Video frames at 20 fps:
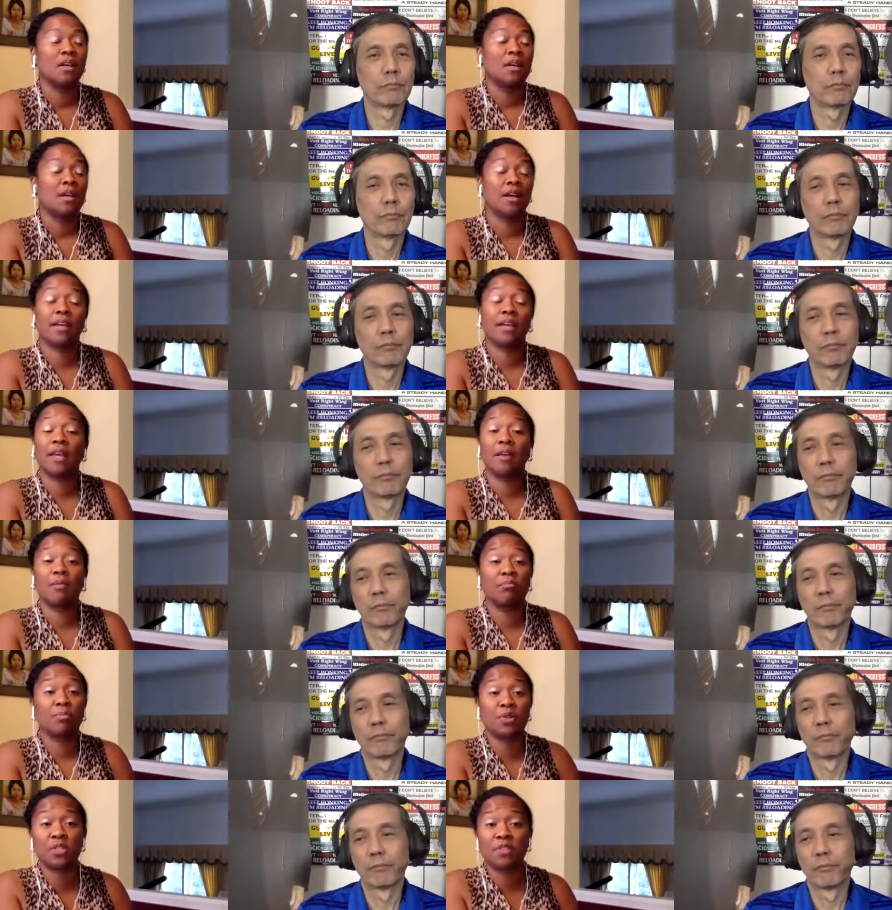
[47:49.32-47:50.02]

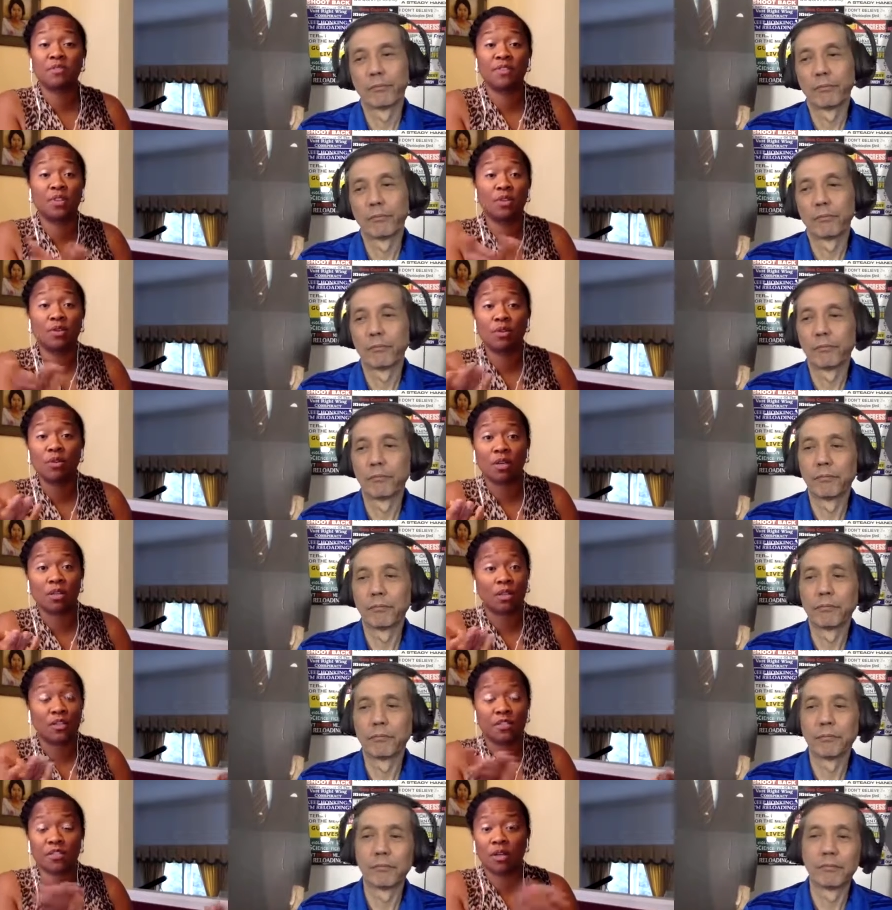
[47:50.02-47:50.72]
Speaker 1: again bush v gore
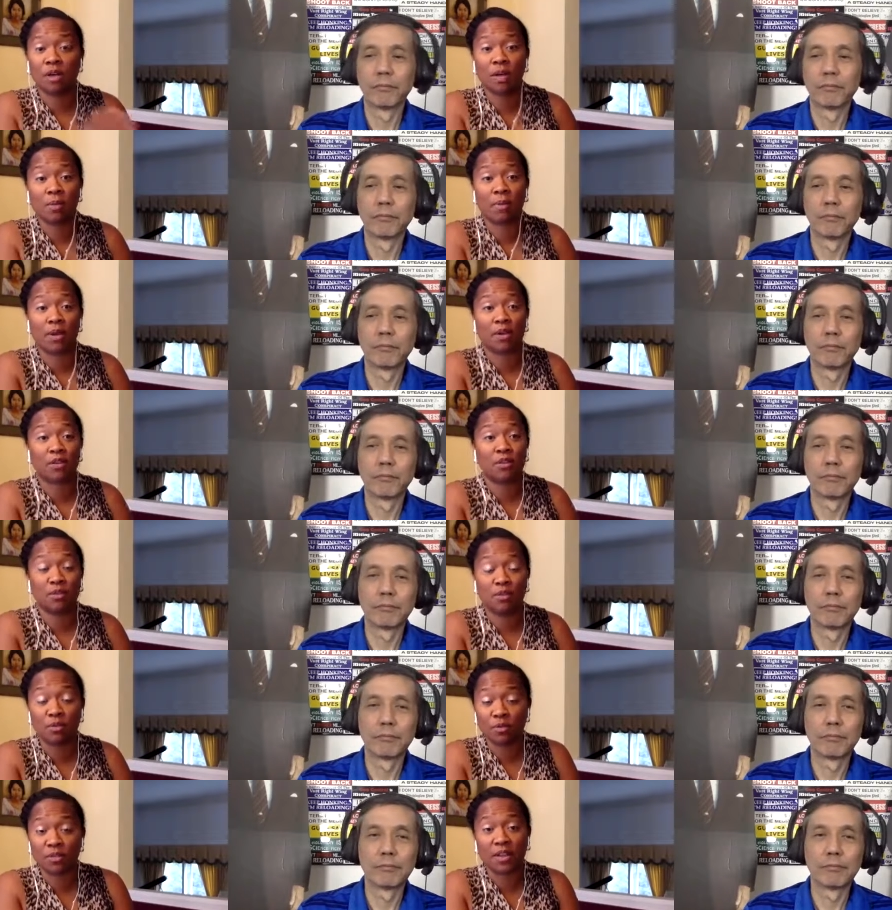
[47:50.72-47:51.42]
let's talk about it
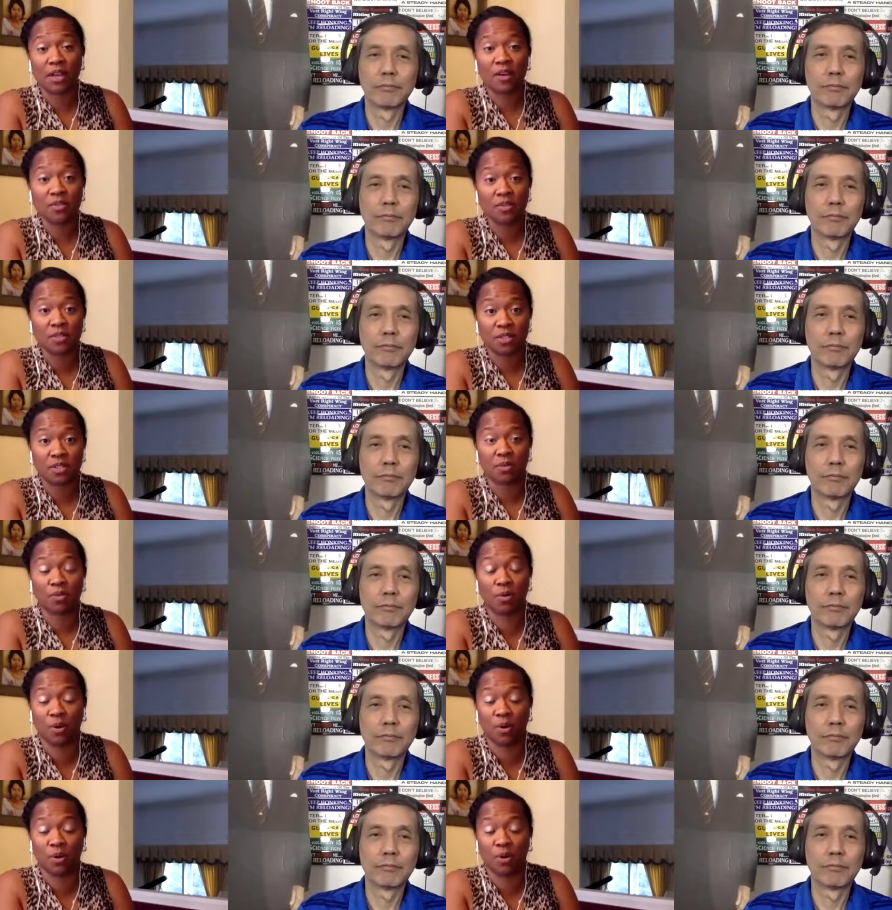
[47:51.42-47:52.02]
2000